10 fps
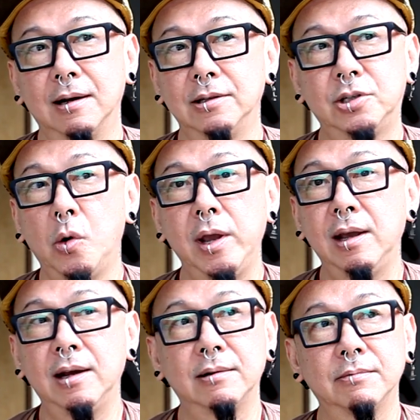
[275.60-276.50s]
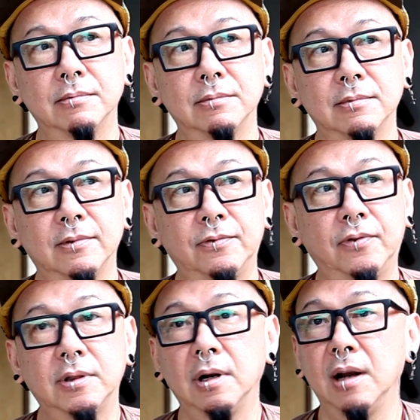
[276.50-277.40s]
doing it
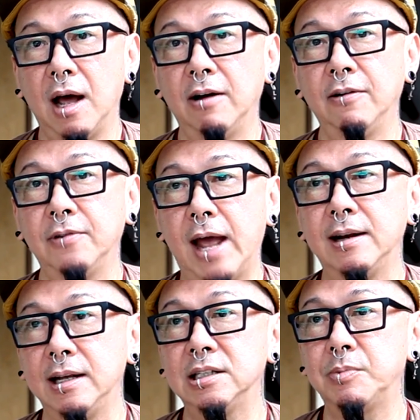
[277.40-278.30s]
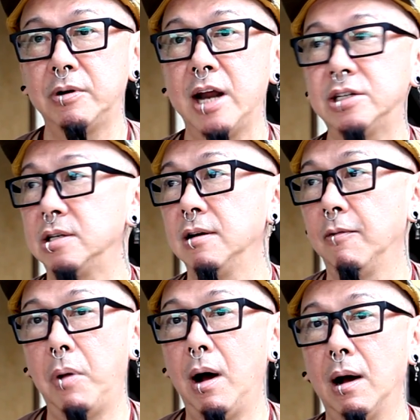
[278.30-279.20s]
for the love and inspiration
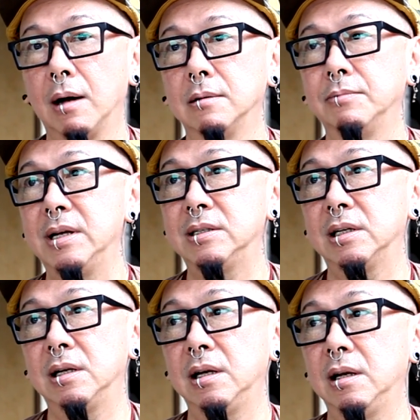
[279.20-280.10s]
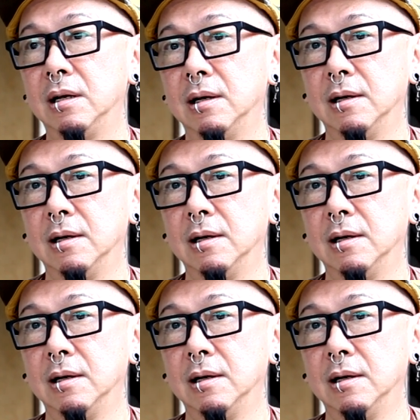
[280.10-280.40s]
of punk, basically.